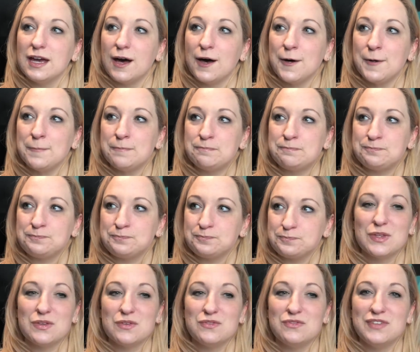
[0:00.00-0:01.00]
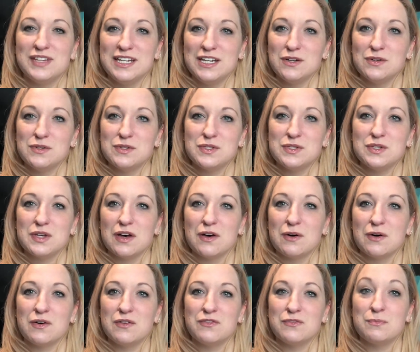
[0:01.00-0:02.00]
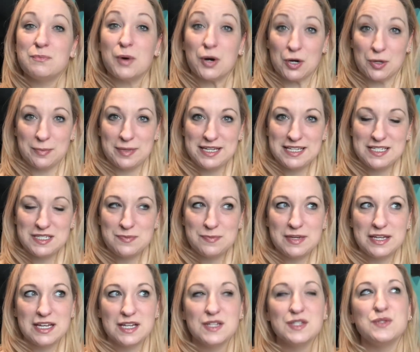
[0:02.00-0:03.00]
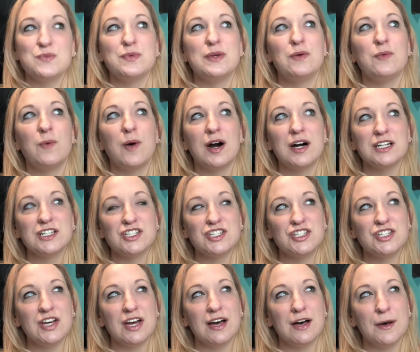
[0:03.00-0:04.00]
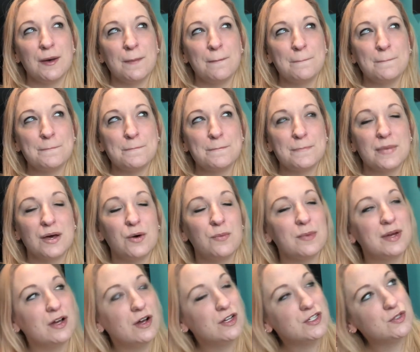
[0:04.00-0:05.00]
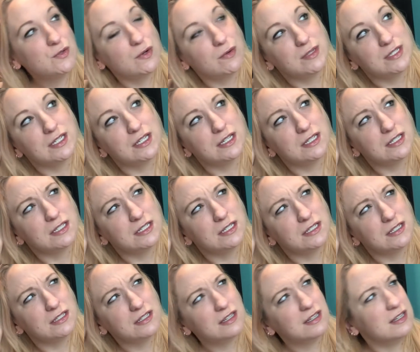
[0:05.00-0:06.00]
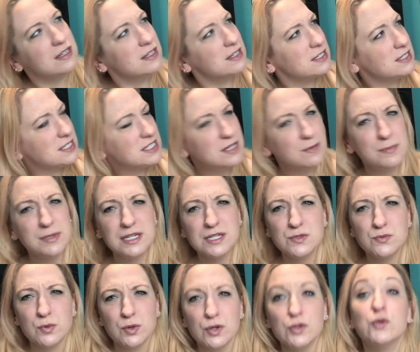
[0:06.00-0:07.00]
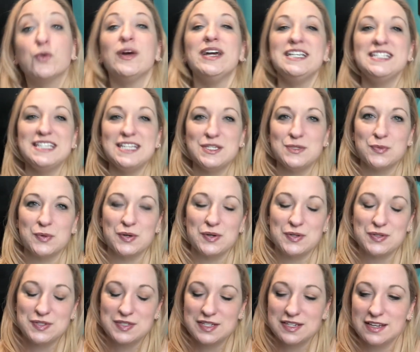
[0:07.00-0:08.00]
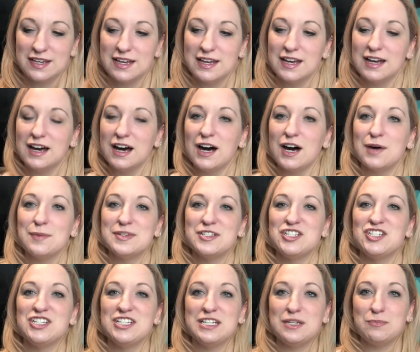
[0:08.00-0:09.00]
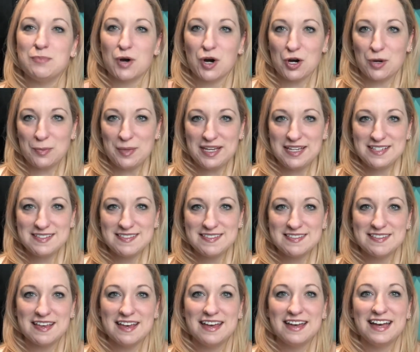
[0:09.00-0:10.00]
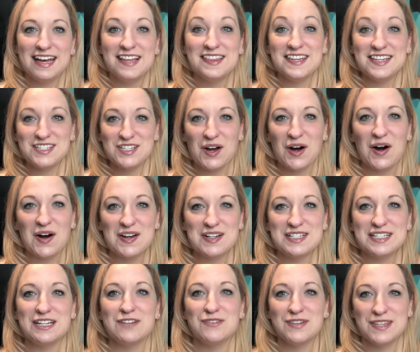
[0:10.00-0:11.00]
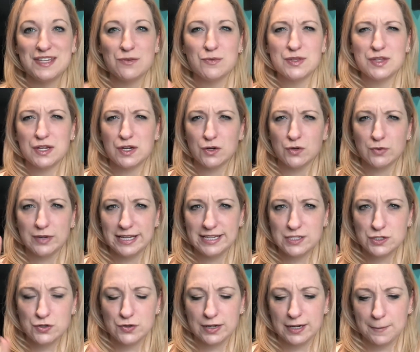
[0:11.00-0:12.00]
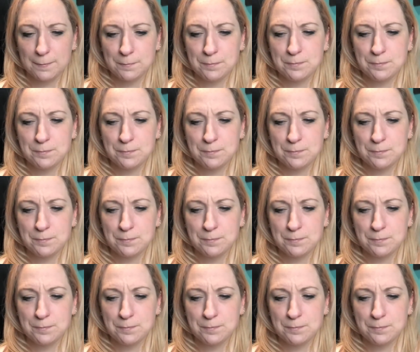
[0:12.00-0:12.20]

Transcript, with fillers: um, videos of Barbies because we watched, um, oh my gosh, what was it? Somebody's World, Gracie's World. Um, and she did Barbies and they talked and everything with like a green screen.